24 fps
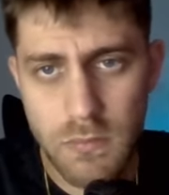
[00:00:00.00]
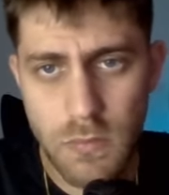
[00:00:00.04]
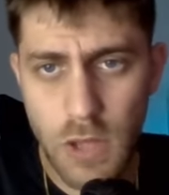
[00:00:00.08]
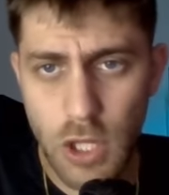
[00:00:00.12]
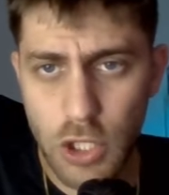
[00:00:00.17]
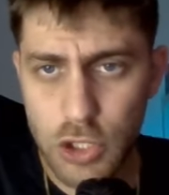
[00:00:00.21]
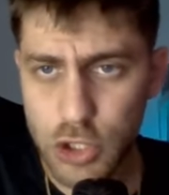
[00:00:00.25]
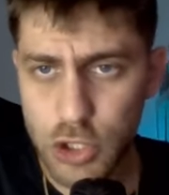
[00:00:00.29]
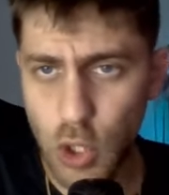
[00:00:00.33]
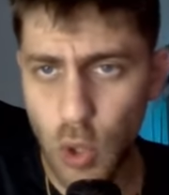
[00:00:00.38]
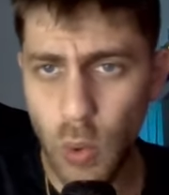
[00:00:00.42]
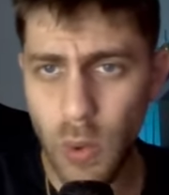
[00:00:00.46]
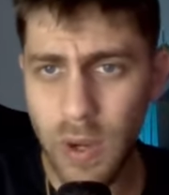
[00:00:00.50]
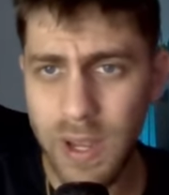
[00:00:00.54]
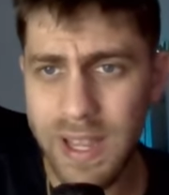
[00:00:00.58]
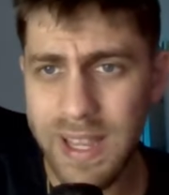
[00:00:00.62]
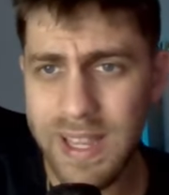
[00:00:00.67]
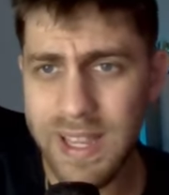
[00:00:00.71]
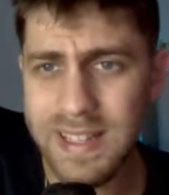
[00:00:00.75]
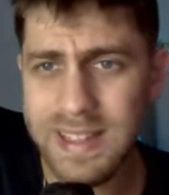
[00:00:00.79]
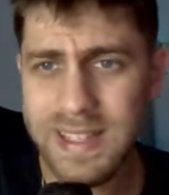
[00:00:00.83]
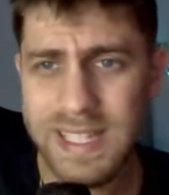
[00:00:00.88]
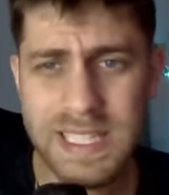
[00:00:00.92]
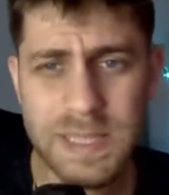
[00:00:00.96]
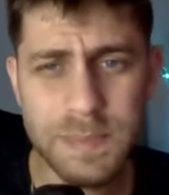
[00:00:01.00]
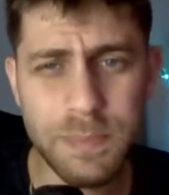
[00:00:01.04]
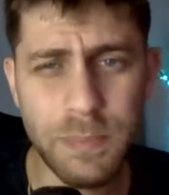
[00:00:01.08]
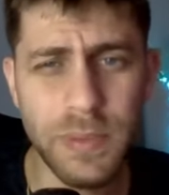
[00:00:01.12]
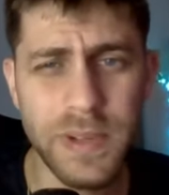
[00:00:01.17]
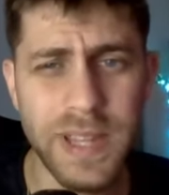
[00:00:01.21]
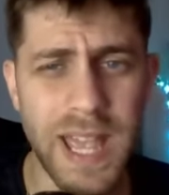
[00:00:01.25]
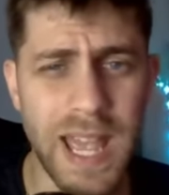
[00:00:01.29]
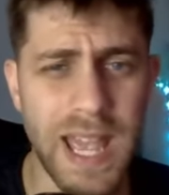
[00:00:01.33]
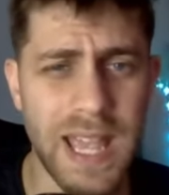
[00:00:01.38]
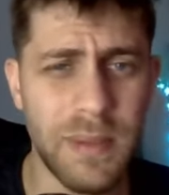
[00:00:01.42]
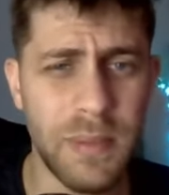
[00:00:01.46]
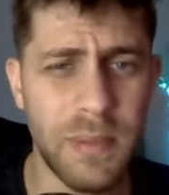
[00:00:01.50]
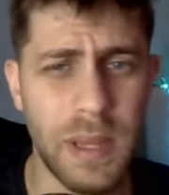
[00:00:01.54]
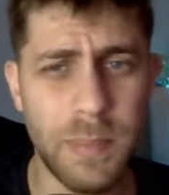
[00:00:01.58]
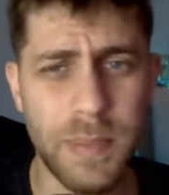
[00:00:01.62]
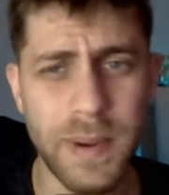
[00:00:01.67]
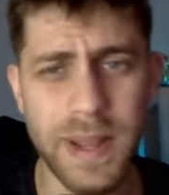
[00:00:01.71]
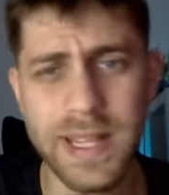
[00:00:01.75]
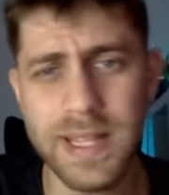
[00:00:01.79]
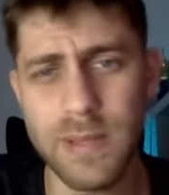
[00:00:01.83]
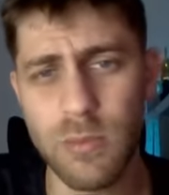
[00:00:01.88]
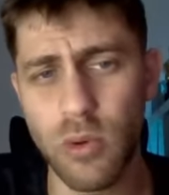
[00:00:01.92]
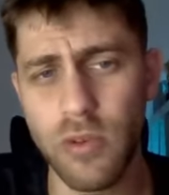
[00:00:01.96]
So in this game he
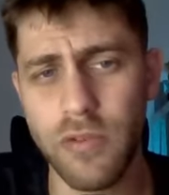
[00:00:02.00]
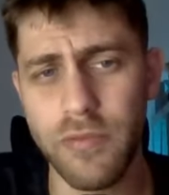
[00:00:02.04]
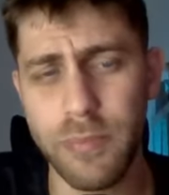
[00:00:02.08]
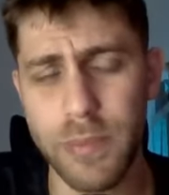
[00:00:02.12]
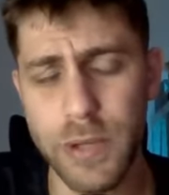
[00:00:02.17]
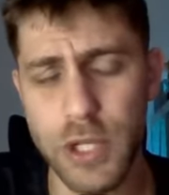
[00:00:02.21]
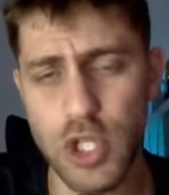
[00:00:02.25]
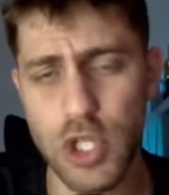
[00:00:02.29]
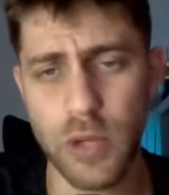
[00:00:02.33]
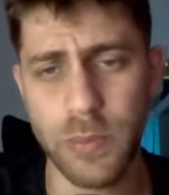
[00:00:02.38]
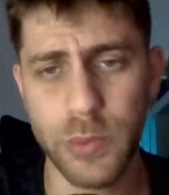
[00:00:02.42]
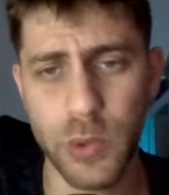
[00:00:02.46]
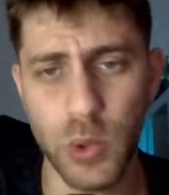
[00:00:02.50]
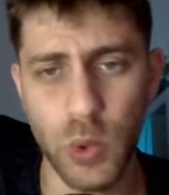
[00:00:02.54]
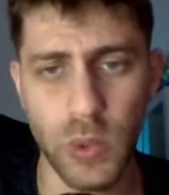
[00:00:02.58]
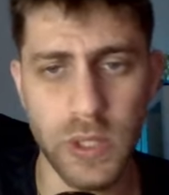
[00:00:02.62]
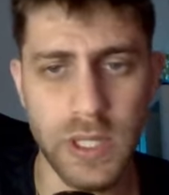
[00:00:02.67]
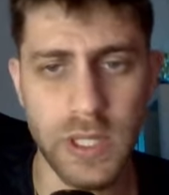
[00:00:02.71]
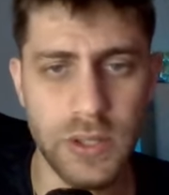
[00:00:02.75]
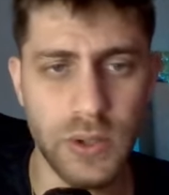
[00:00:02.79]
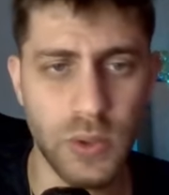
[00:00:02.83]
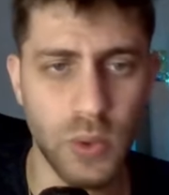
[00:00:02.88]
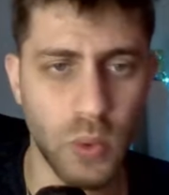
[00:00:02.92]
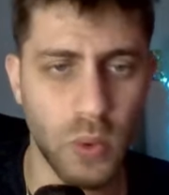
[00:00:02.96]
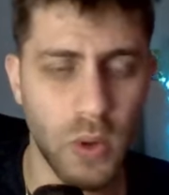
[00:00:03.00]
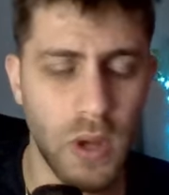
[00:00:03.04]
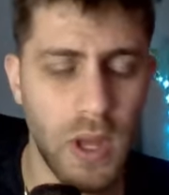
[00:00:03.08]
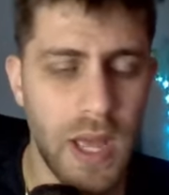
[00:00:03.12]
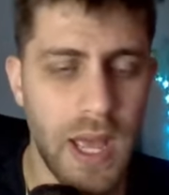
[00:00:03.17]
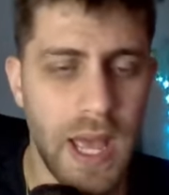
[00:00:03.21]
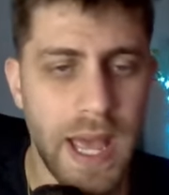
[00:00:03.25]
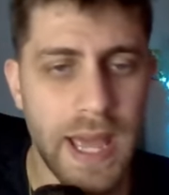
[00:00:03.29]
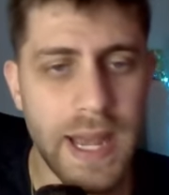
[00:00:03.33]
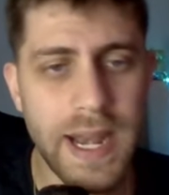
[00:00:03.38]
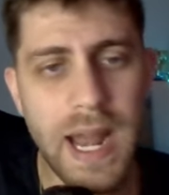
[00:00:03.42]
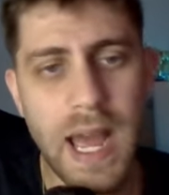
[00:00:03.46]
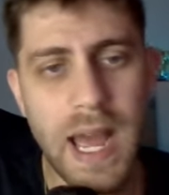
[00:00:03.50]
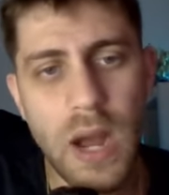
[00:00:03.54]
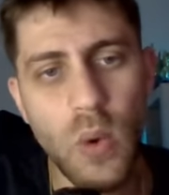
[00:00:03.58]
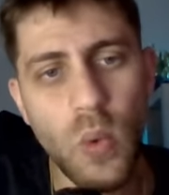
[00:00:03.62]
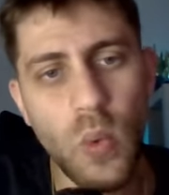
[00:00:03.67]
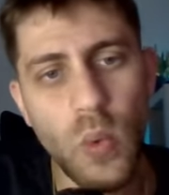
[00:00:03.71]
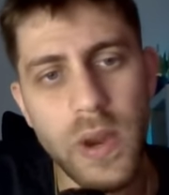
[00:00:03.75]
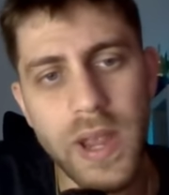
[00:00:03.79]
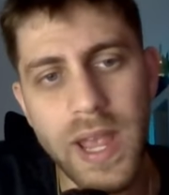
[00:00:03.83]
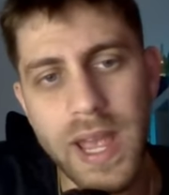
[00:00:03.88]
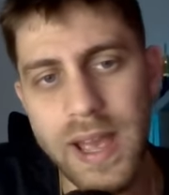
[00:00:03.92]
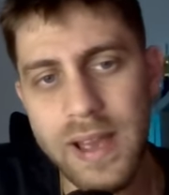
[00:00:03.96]
played the move bishop to e2 and now
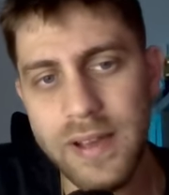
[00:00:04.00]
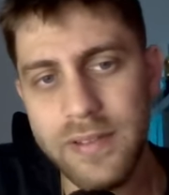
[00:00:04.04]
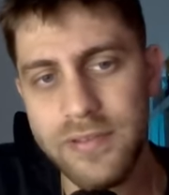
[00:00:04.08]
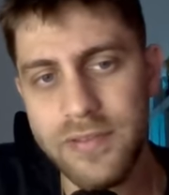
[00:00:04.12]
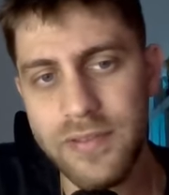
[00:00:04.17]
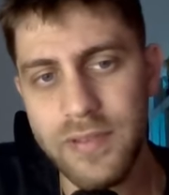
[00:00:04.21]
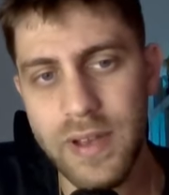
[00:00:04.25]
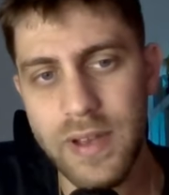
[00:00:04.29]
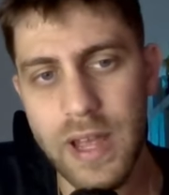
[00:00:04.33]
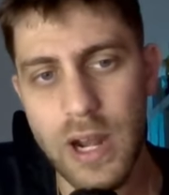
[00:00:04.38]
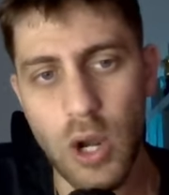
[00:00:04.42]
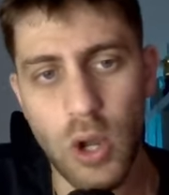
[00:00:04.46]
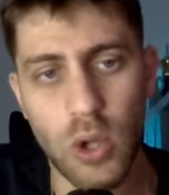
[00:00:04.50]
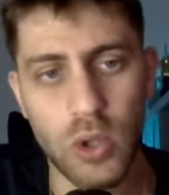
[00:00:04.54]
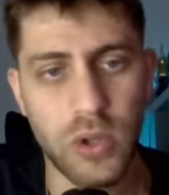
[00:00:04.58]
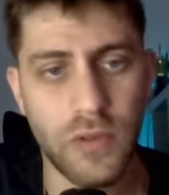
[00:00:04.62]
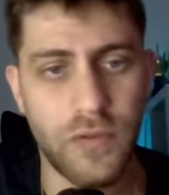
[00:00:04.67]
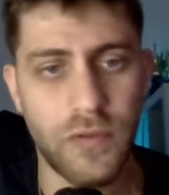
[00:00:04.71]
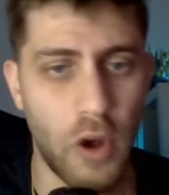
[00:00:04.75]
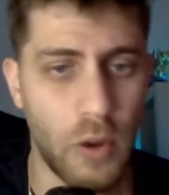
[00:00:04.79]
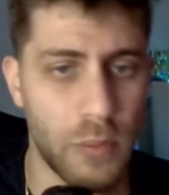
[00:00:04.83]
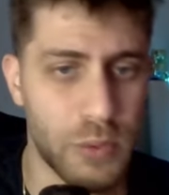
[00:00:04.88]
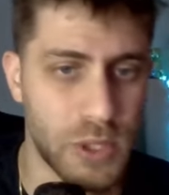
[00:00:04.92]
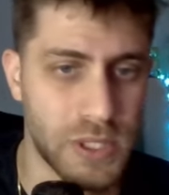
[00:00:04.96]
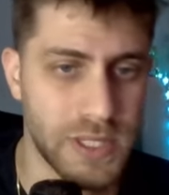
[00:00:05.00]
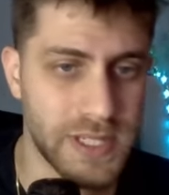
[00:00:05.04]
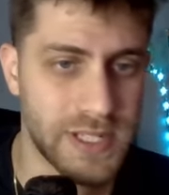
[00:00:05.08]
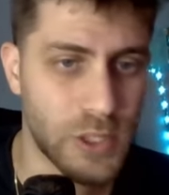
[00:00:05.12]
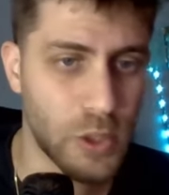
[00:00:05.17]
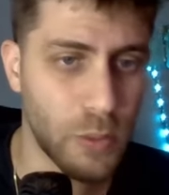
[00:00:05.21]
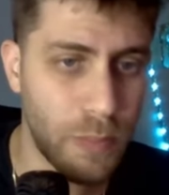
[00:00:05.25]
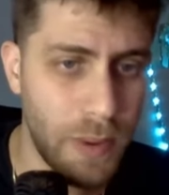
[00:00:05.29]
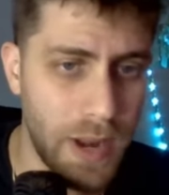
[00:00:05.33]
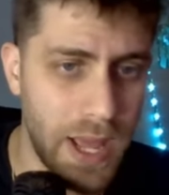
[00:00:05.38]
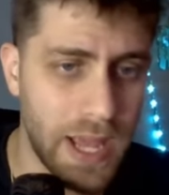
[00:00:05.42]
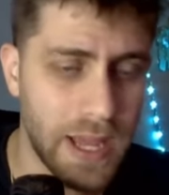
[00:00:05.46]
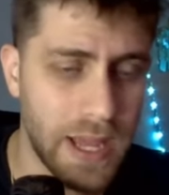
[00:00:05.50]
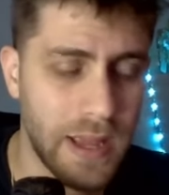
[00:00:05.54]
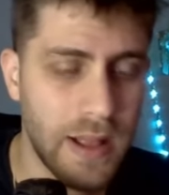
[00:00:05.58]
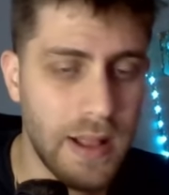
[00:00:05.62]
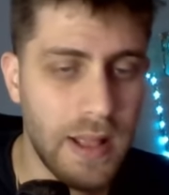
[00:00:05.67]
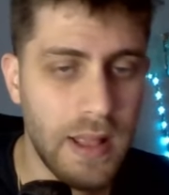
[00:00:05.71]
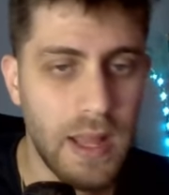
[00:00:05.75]
we have a lot of options to play.